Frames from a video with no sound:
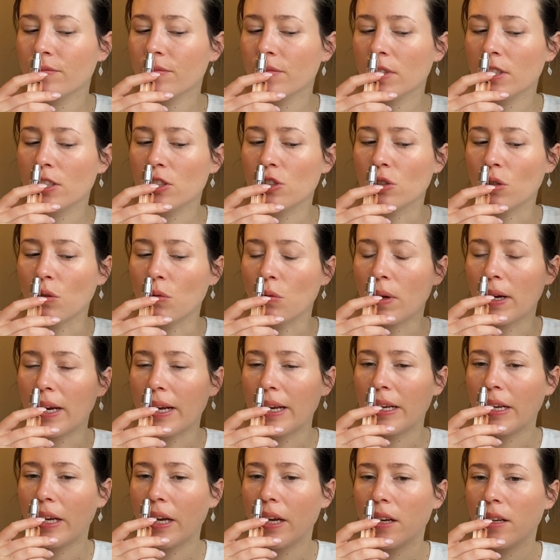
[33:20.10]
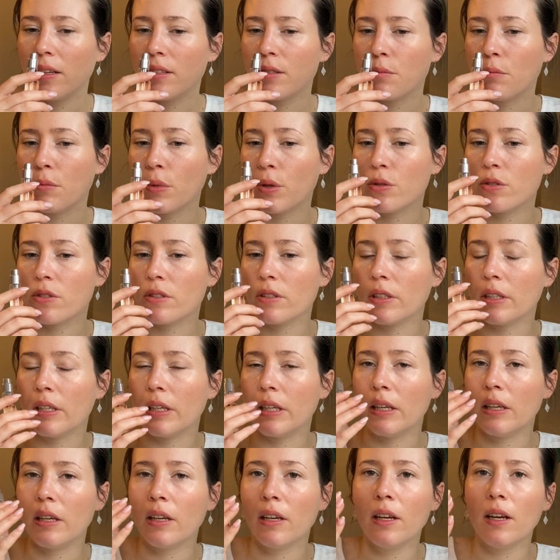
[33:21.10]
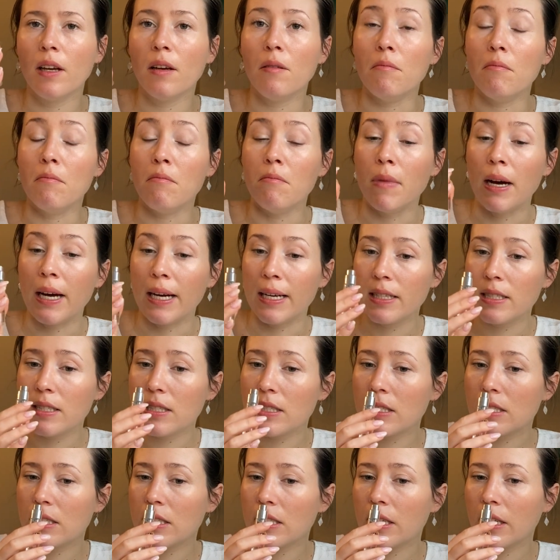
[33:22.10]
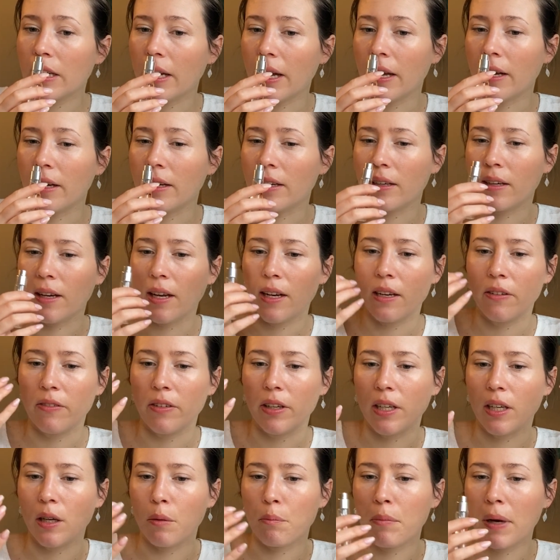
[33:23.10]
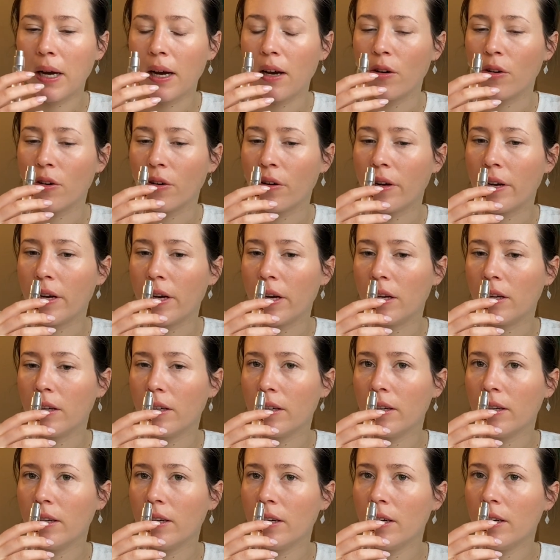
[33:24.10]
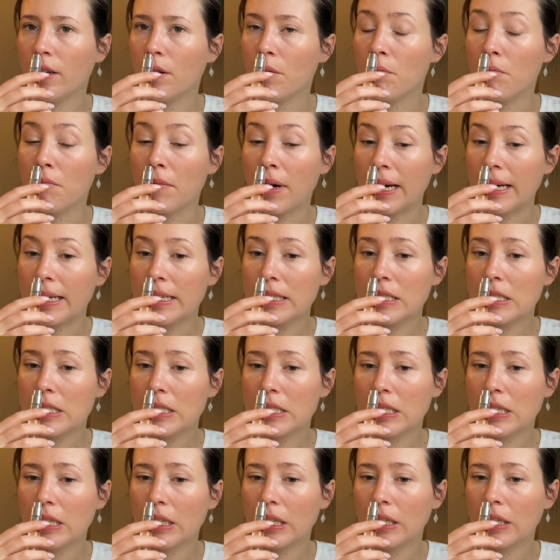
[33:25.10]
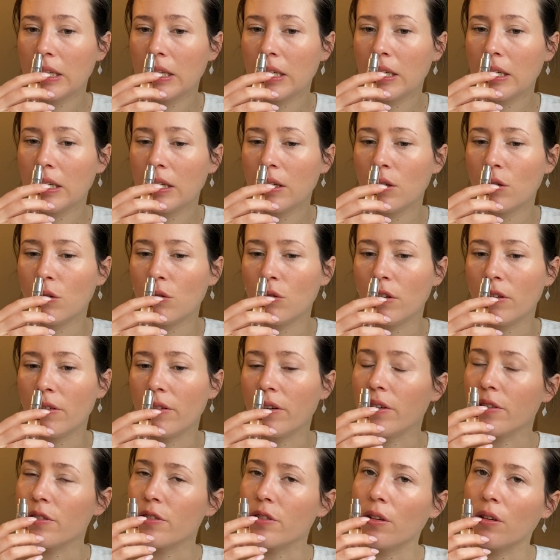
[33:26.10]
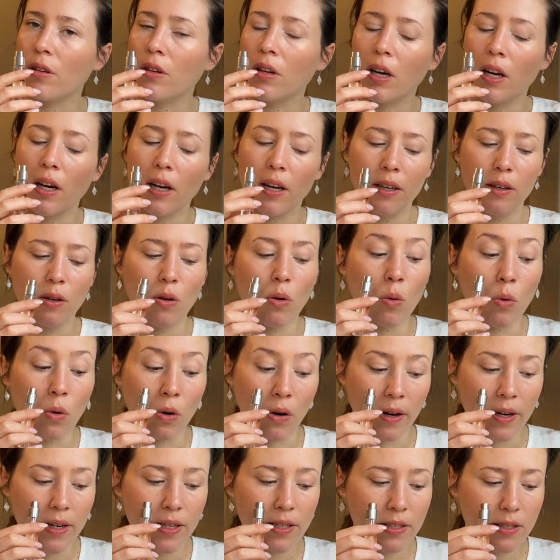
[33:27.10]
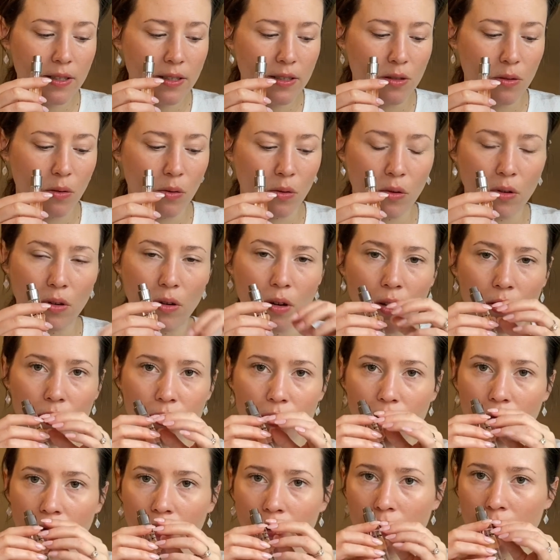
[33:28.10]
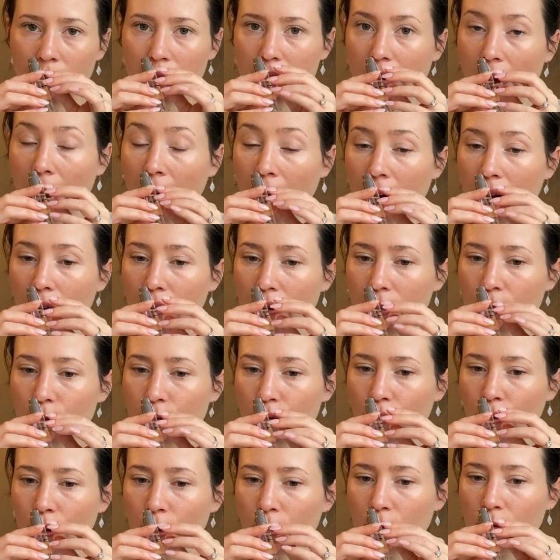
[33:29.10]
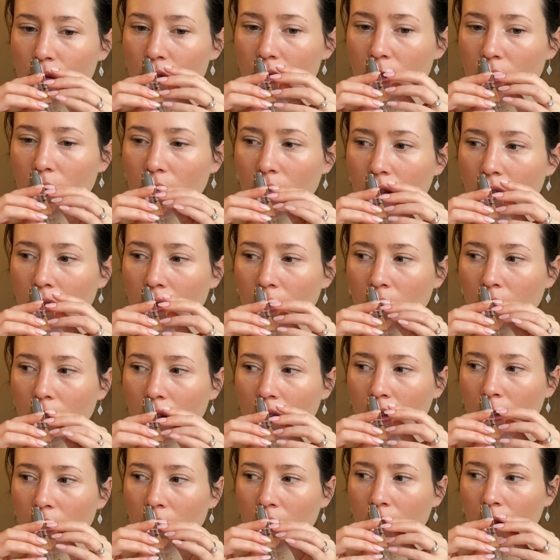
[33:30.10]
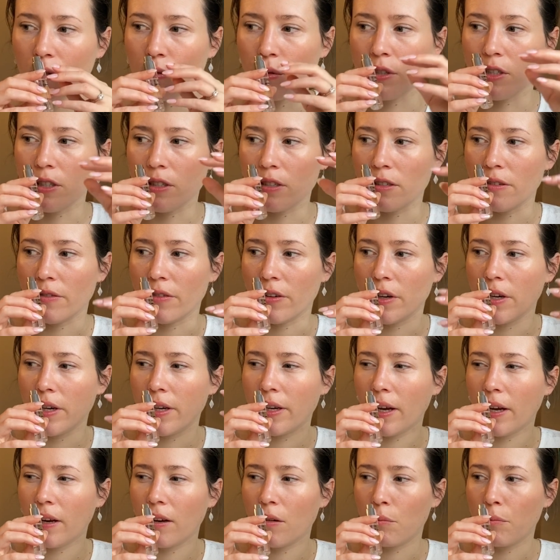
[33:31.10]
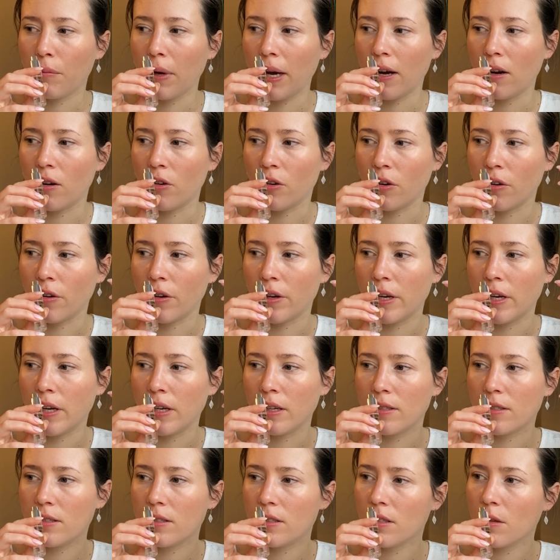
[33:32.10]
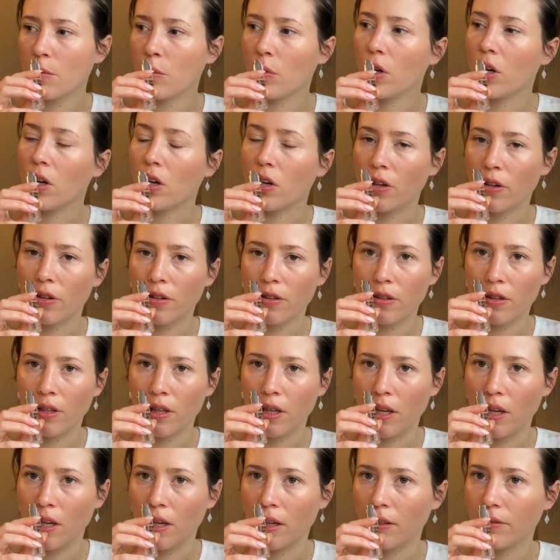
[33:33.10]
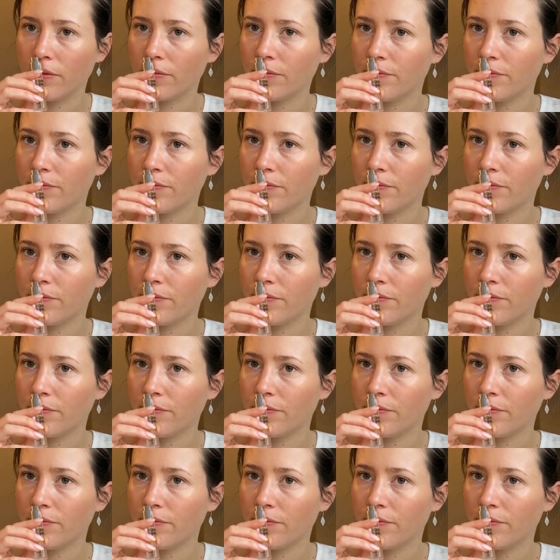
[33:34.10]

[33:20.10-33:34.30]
So what I get is mostly musk and kind of like a powdery musk. We've also got orris, also known as iris root, which is a very kind of powdery, somewhat earthy